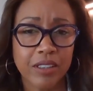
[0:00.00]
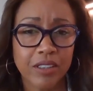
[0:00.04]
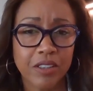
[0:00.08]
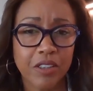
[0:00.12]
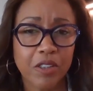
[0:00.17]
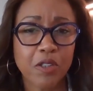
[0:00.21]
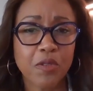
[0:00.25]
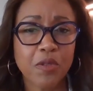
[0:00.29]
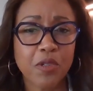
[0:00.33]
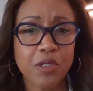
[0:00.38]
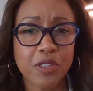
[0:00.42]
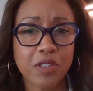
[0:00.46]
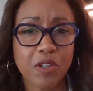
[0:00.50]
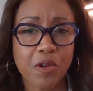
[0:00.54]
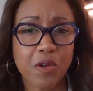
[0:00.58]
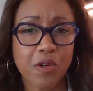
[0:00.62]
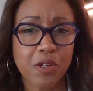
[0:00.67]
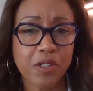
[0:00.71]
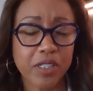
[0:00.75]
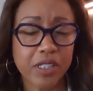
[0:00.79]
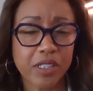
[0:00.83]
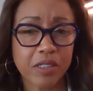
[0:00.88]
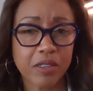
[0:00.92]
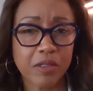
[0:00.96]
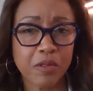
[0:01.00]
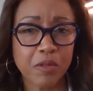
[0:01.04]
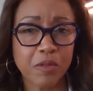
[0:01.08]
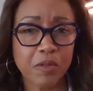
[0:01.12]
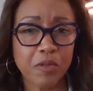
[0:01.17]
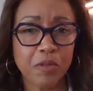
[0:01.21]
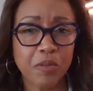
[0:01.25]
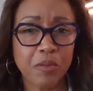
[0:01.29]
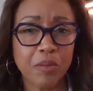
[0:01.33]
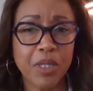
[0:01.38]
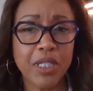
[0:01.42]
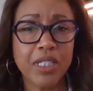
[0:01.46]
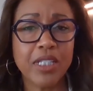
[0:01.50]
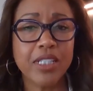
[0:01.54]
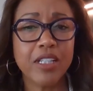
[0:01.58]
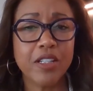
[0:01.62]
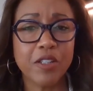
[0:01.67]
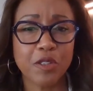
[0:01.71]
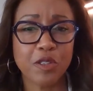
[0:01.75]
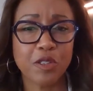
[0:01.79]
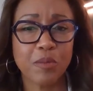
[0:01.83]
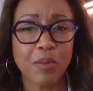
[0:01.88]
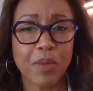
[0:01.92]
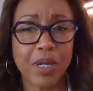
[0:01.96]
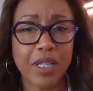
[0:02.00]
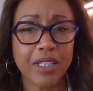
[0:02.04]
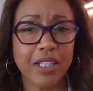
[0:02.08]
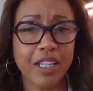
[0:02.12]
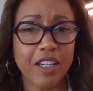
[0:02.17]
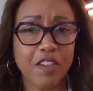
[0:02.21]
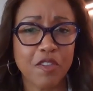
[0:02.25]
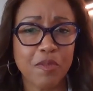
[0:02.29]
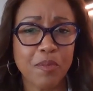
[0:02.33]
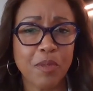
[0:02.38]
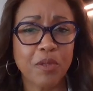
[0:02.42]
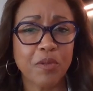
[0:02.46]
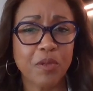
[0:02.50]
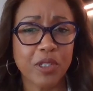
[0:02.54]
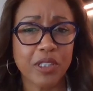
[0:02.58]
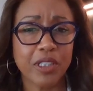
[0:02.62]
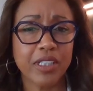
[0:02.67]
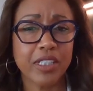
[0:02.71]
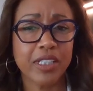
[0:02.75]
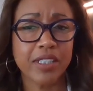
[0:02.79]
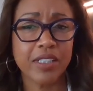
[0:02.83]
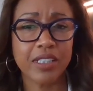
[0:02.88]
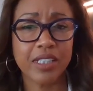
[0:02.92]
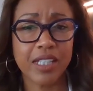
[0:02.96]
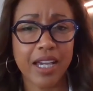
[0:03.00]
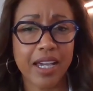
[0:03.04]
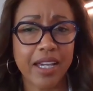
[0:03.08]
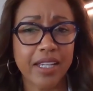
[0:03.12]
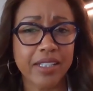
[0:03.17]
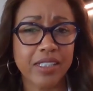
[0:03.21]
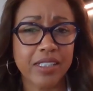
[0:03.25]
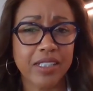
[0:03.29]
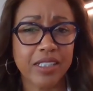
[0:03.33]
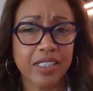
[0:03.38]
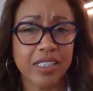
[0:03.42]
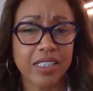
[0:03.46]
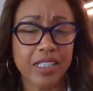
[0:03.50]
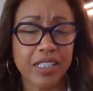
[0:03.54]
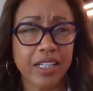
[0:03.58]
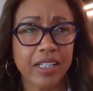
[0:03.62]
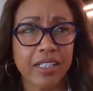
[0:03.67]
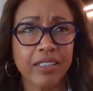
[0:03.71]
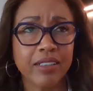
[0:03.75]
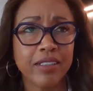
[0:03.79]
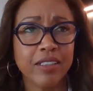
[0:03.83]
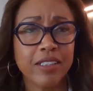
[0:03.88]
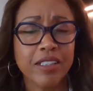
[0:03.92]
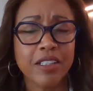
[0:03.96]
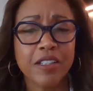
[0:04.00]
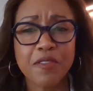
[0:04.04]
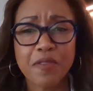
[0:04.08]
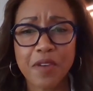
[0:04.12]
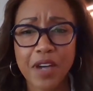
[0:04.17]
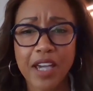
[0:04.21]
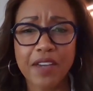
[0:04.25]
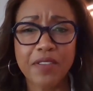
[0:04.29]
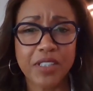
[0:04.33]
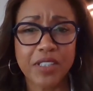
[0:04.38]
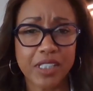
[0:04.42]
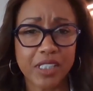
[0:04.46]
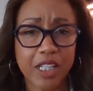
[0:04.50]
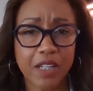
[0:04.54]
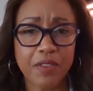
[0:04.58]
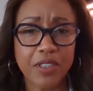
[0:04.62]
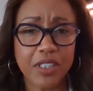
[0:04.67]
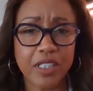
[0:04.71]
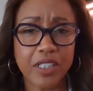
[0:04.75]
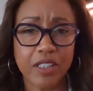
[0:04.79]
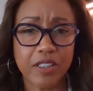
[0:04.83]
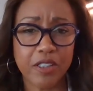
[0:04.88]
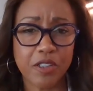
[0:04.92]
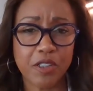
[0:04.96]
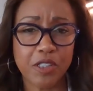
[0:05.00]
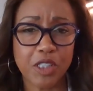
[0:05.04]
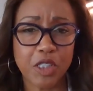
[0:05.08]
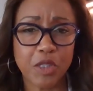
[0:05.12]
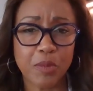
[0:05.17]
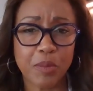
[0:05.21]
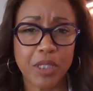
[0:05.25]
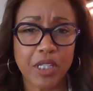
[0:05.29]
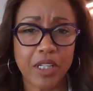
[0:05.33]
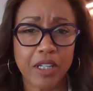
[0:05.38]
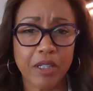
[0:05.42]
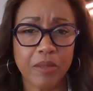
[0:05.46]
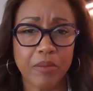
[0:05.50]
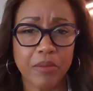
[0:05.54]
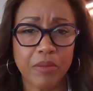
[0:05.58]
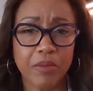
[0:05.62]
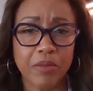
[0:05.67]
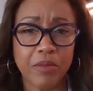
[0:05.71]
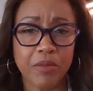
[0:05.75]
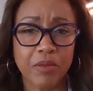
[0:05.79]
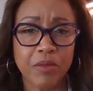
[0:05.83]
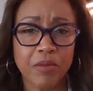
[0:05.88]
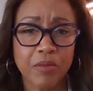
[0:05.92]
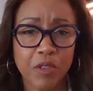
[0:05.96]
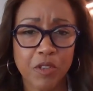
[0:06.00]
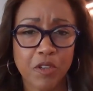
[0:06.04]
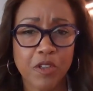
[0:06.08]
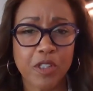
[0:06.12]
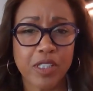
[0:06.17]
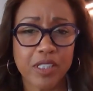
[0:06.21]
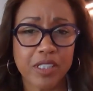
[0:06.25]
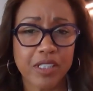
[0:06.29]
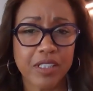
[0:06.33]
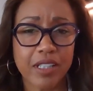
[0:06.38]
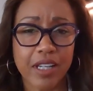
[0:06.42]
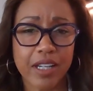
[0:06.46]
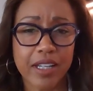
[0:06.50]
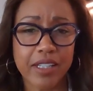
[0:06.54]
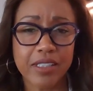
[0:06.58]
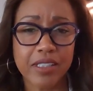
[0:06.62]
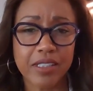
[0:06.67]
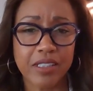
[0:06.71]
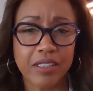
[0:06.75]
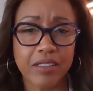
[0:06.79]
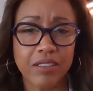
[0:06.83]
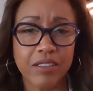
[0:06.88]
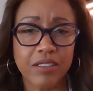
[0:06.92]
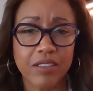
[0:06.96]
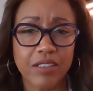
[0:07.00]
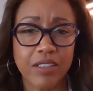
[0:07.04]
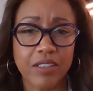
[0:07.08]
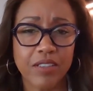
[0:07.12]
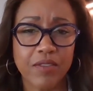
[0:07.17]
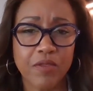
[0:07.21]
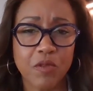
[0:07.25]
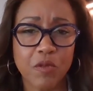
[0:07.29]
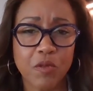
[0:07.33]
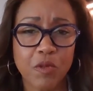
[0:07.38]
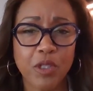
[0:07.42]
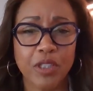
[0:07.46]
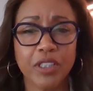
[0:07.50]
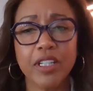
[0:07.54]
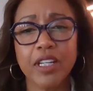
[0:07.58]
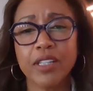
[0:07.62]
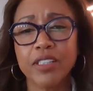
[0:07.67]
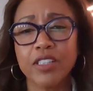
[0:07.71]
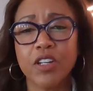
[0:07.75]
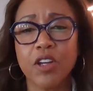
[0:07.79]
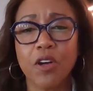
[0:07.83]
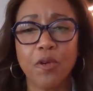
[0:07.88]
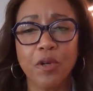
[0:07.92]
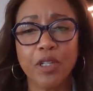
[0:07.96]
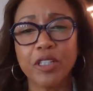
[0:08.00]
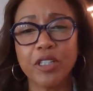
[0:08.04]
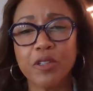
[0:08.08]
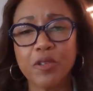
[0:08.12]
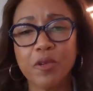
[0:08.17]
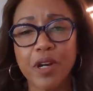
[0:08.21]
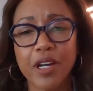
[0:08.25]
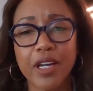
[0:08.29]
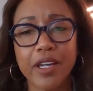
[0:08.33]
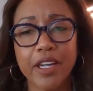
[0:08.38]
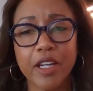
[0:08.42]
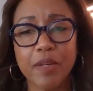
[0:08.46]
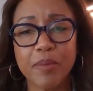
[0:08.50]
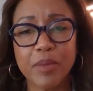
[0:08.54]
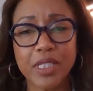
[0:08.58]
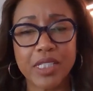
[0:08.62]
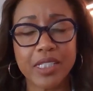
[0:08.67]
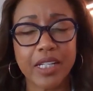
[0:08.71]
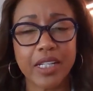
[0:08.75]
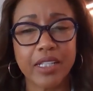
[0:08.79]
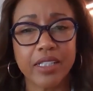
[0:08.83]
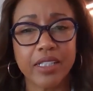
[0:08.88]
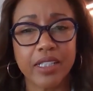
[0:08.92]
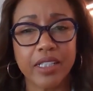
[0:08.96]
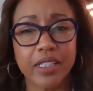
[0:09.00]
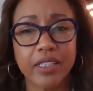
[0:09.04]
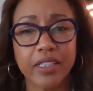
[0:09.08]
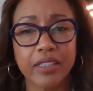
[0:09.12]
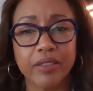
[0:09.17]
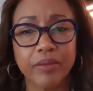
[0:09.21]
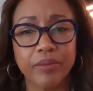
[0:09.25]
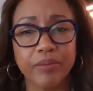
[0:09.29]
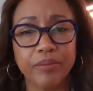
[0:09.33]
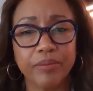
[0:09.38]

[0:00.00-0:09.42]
over the course of many years in my life, but really in the last, I'd say, 5 to 7 years, it's become crystallized and really knowing who I am and standing in it.